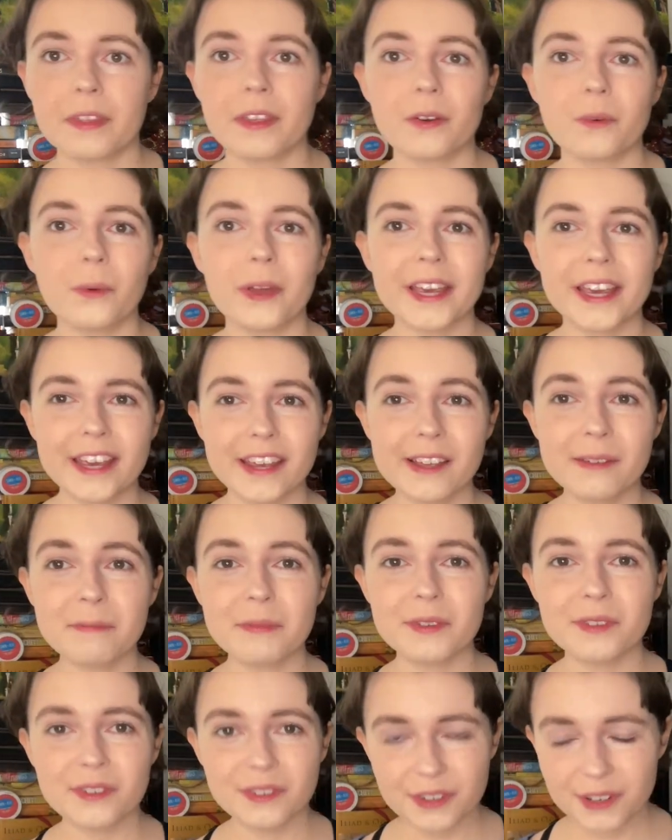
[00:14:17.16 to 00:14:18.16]
We
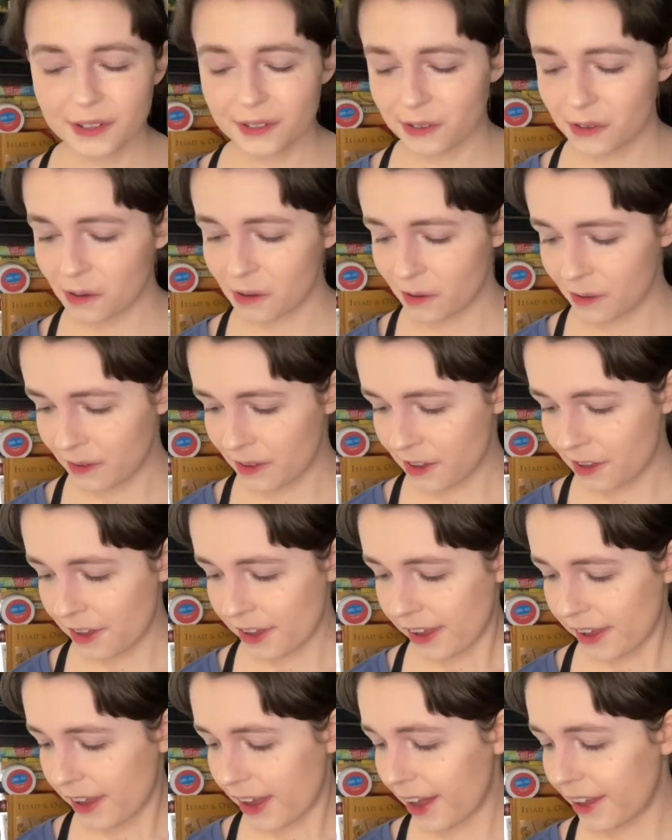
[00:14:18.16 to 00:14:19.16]
keep still
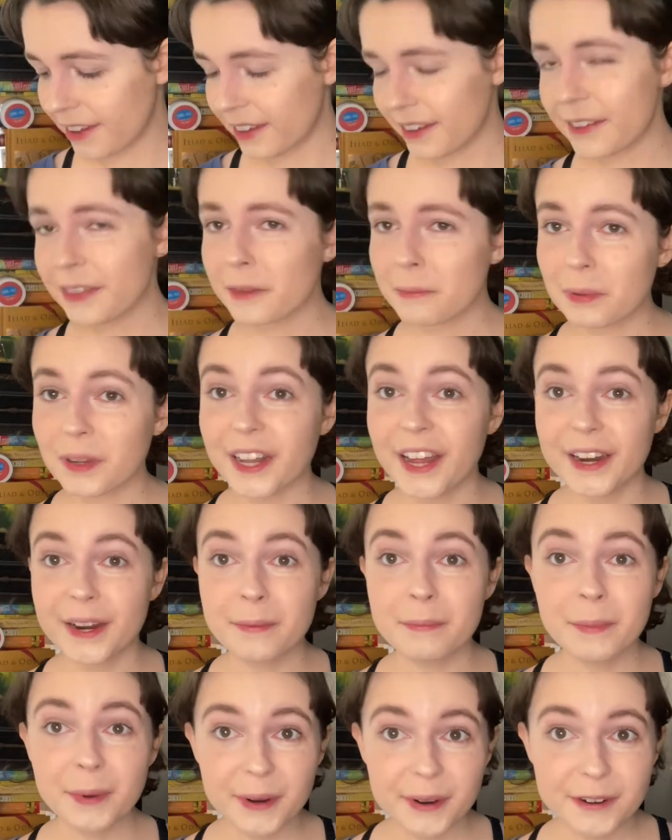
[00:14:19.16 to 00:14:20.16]
and let the
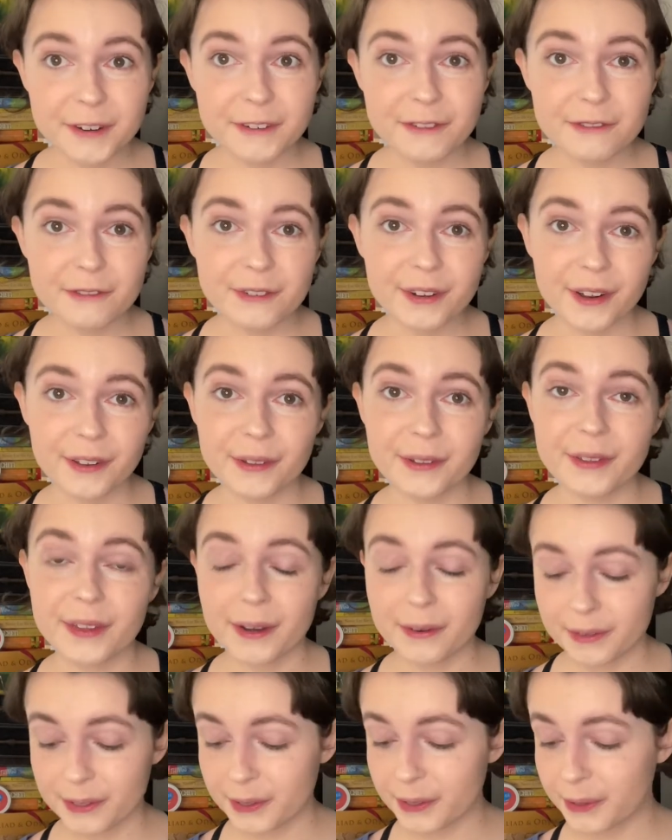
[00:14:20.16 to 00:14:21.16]
planet move. I thought
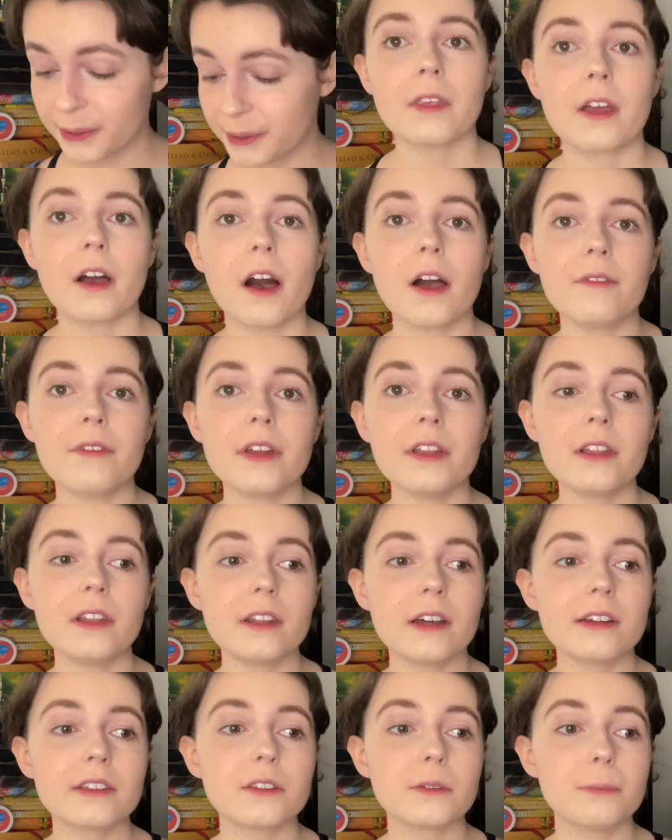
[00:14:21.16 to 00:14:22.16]
that was cool. I really
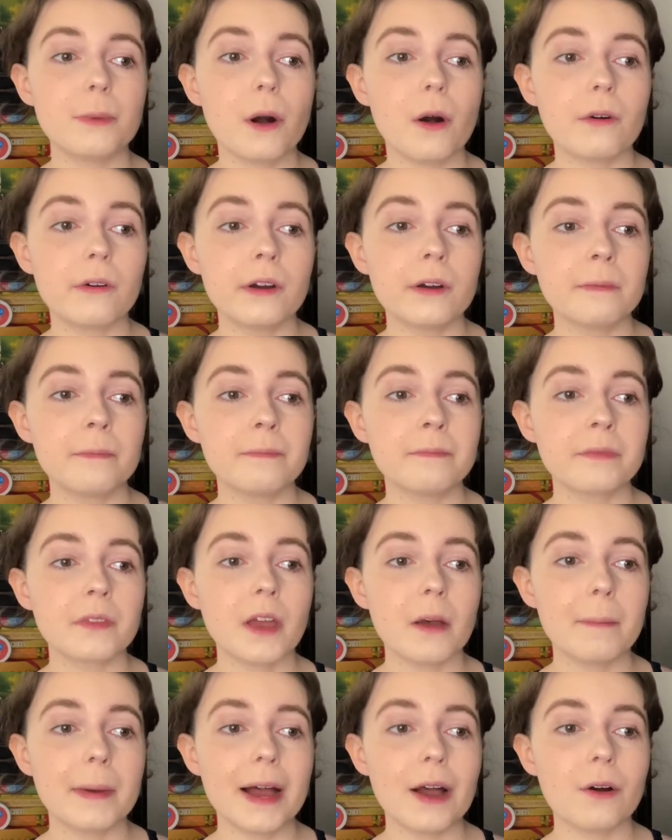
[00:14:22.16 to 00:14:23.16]
liked the poem
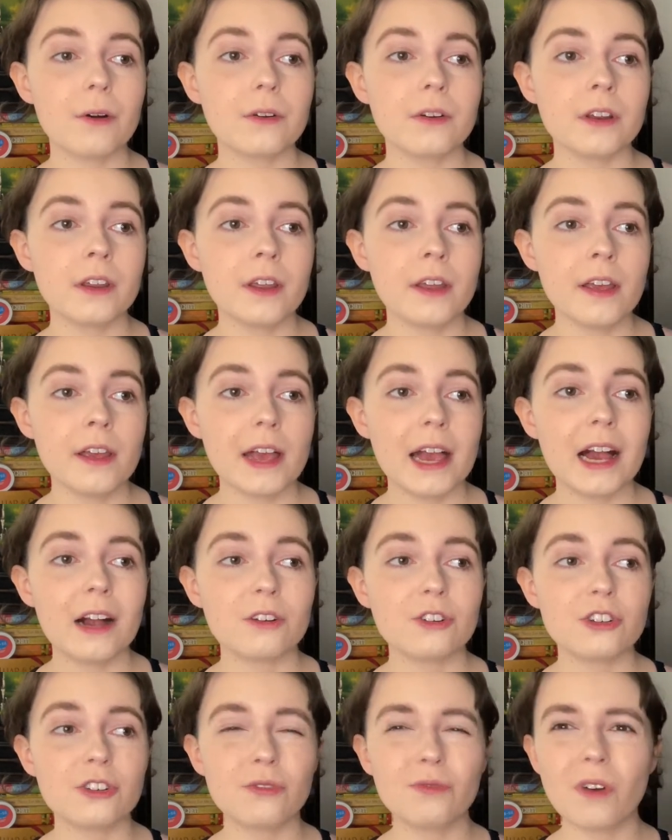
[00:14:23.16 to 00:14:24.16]
about
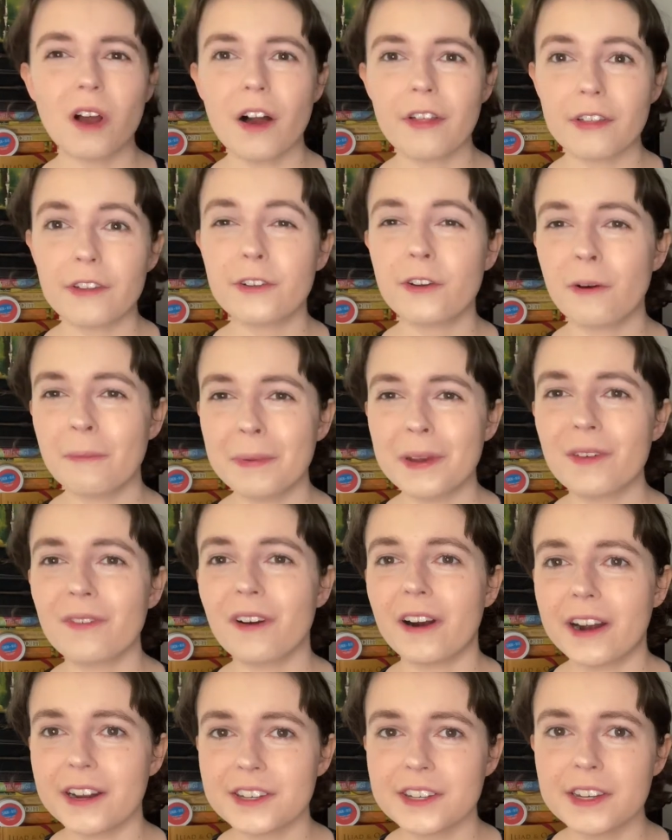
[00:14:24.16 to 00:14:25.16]
how she'd rather not be
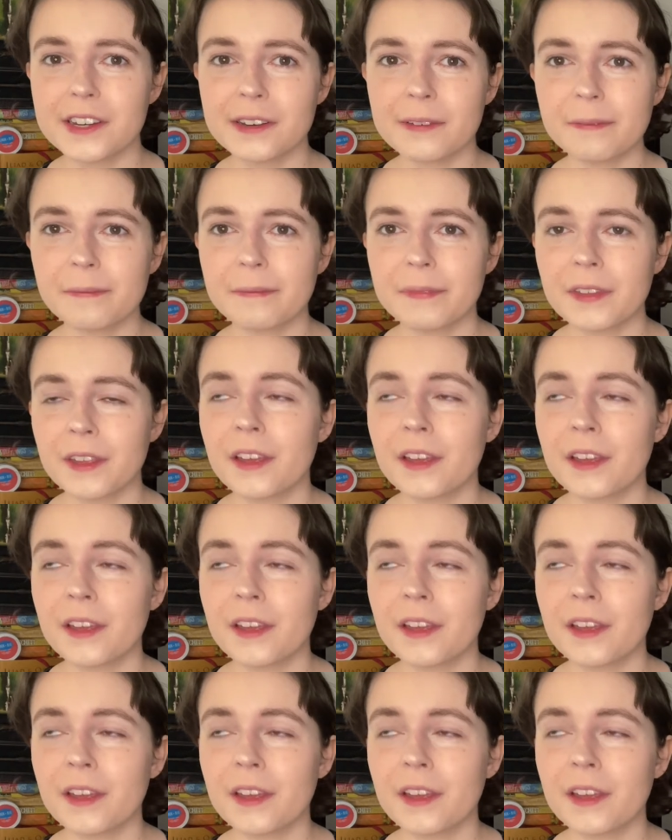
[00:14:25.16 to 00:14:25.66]
writing,